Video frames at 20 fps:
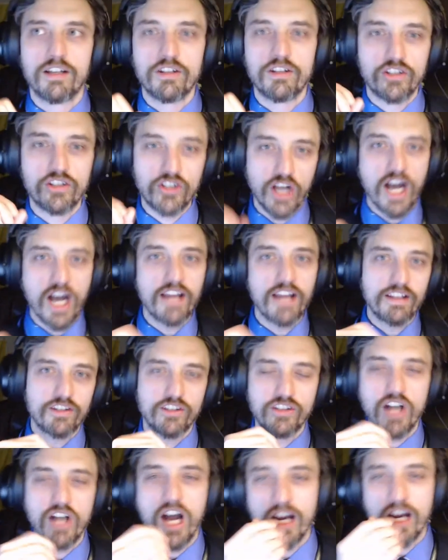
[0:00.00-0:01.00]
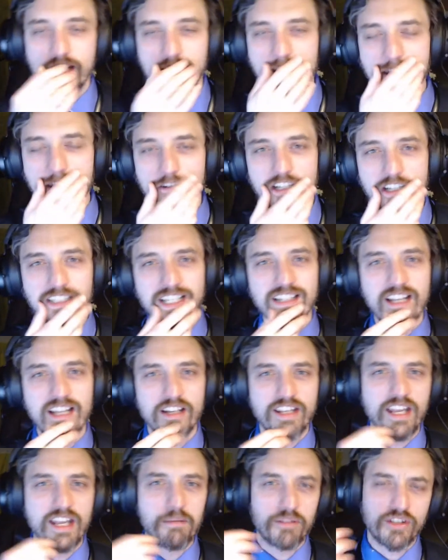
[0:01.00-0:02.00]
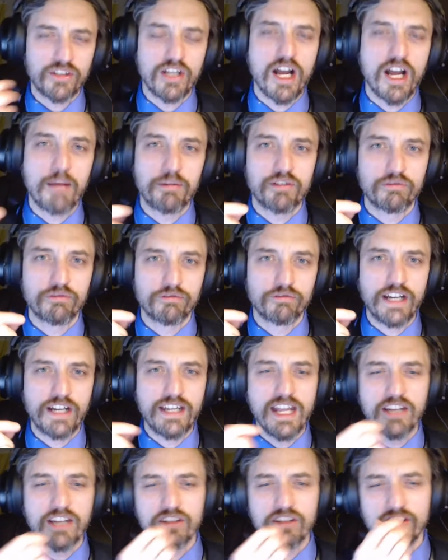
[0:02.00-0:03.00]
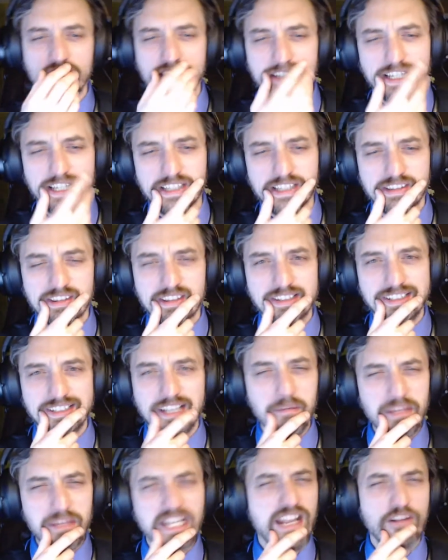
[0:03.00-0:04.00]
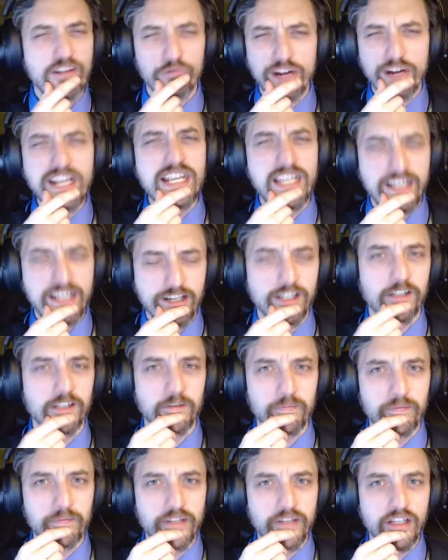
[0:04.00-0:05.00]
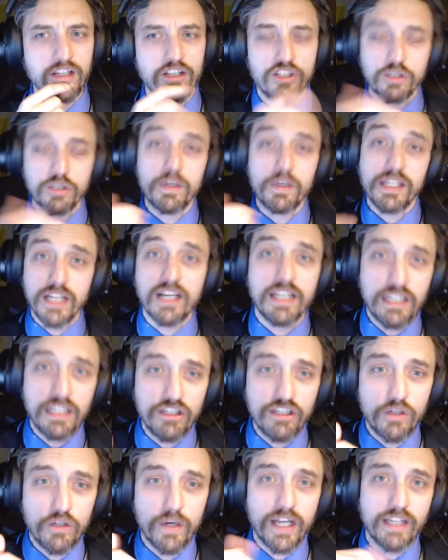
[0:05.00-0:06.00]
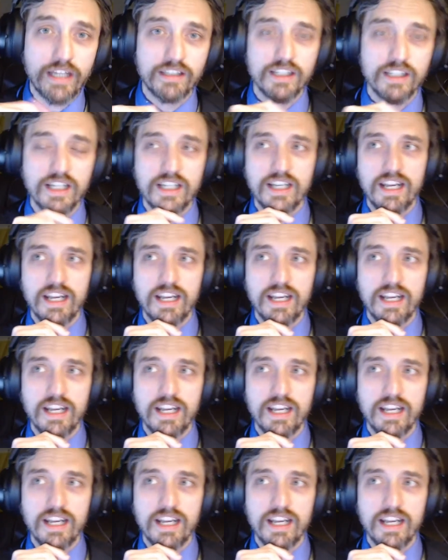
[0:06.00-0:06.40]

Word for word: Saw the stock and he looked at GameStop's financial. He's like, something ain't right here. So he dug into it.